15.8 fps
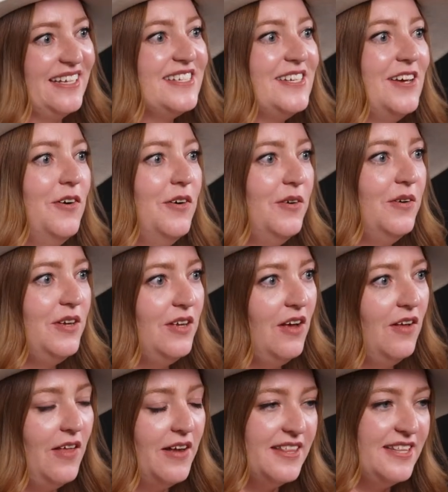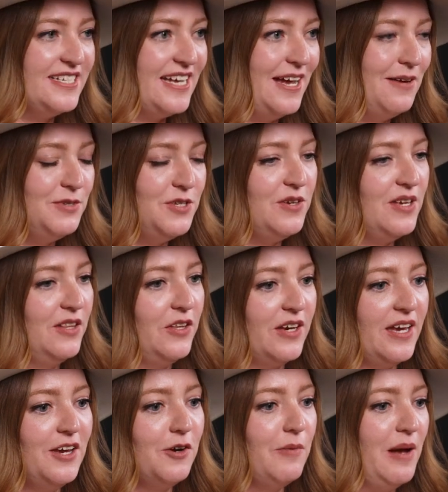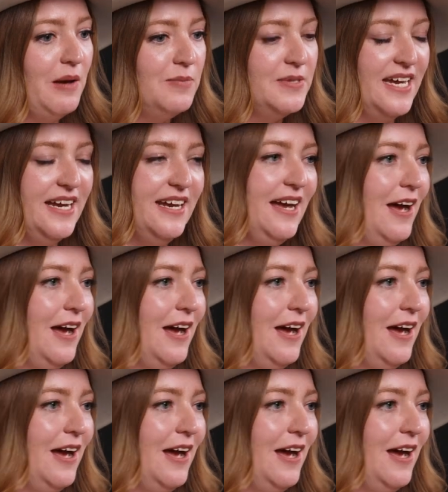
So a lot of the times you can look at your website.